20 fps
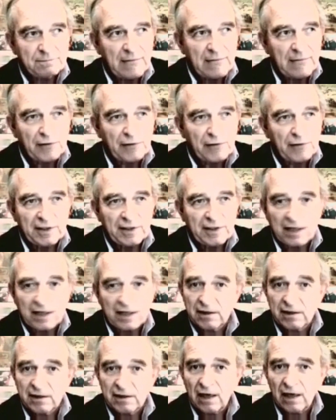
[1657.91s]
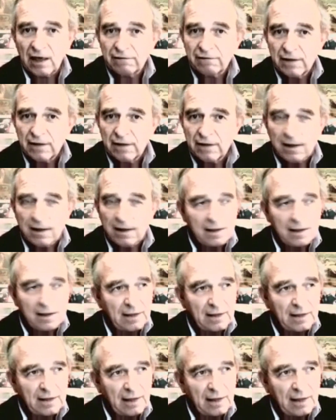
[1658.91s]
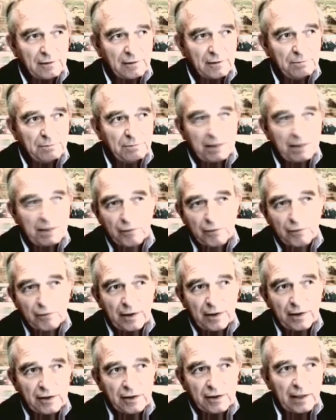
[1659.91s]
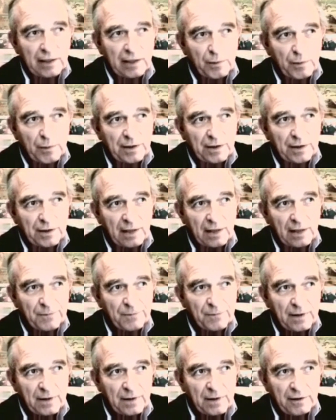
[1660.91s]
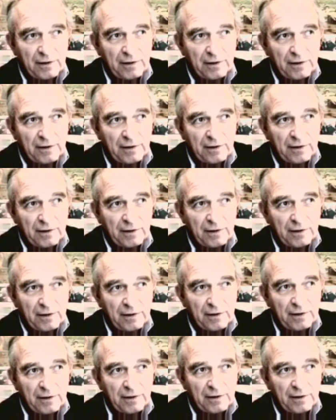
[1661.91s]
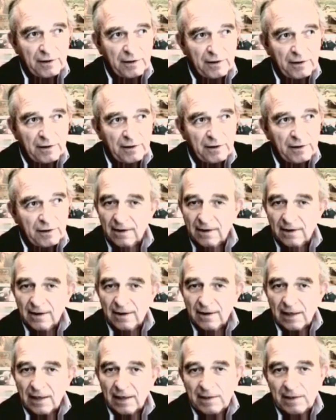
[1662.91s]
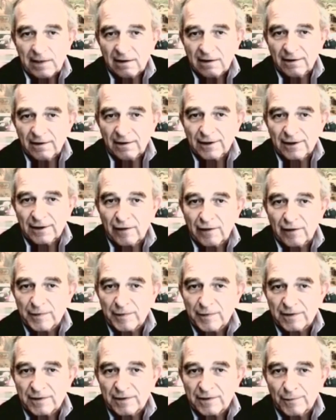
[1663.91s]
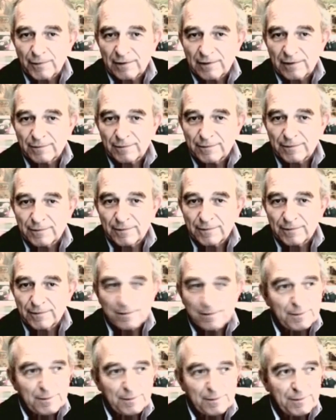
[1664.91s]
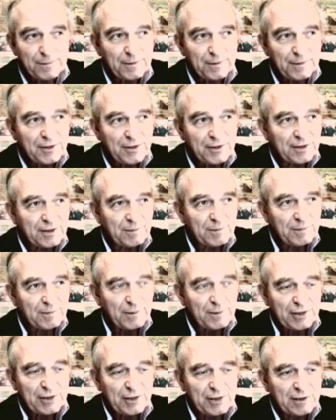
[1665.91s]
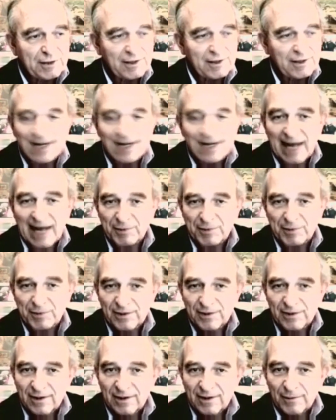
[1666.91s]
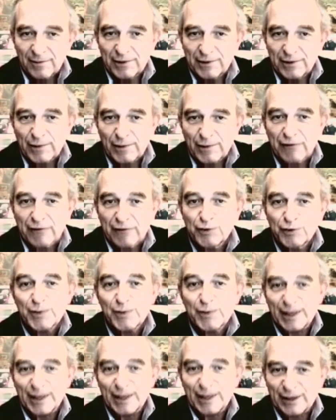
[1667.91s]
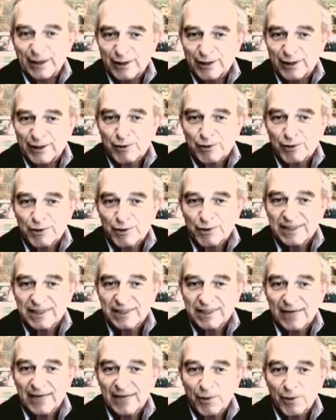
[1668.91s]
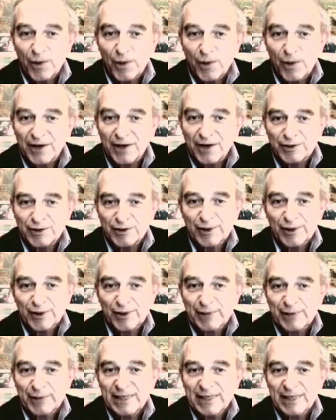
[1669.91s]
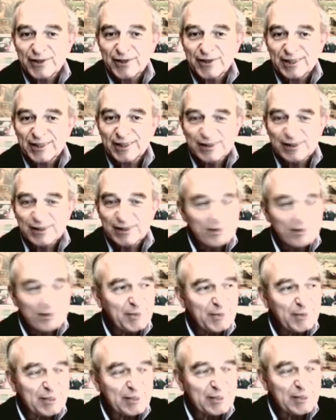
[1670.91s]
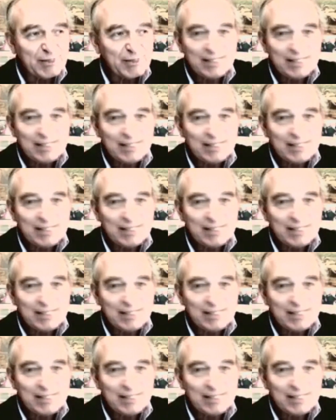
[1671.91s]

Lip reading: actually takes off, and Bitcoin together with the internet, I mean, governments will just collapse. We don't have to do anything, just sit down and watch. The only thing we need to do is to